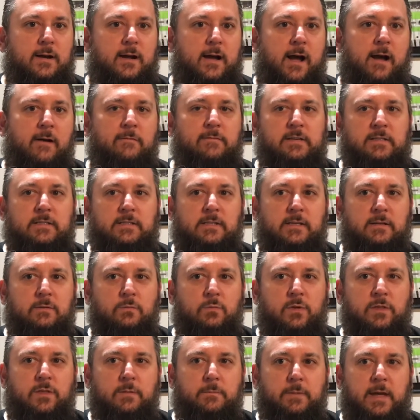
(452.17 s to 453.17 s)
Obviously
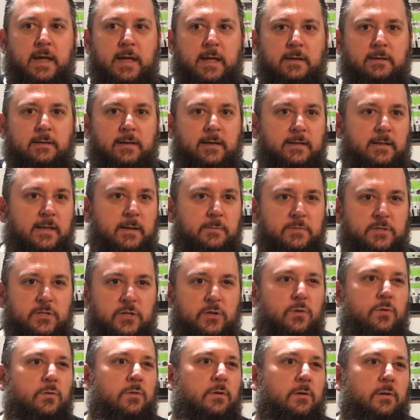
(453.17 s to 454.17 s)
with a band like them
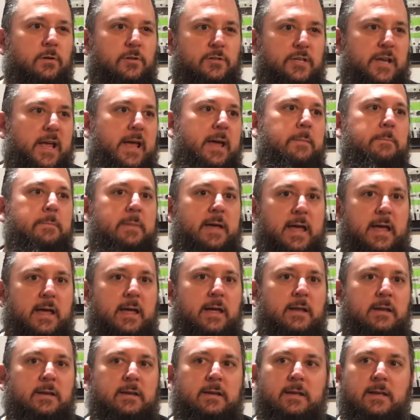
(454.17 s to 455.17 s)
too, they're a jam
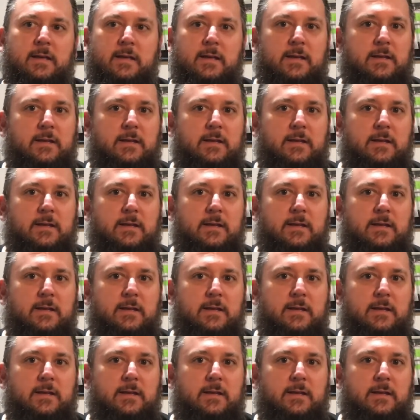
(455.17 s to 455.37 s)
band,